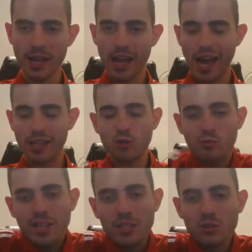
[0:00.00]
as it
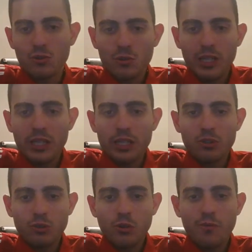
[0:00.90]
relates to the
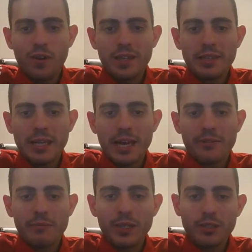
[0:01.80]
survey that
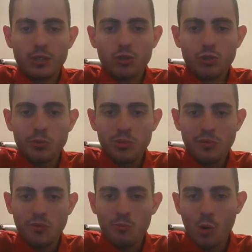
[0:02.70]
I've been distributing
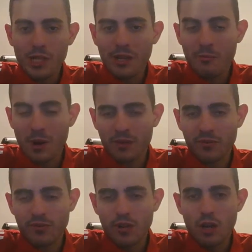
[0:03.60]
for more than a
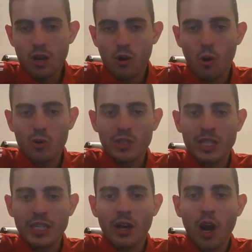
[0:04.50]
month called
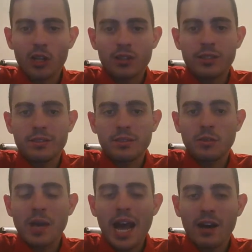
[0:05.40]
the
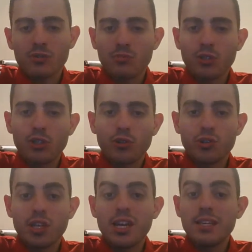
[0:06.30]
Autism
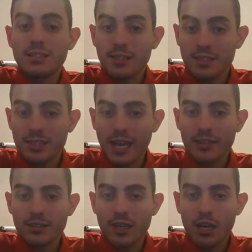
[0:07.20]
Asperger's
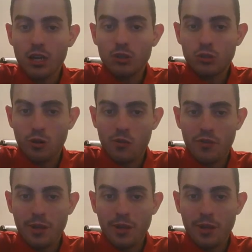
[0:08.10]
Success Survey.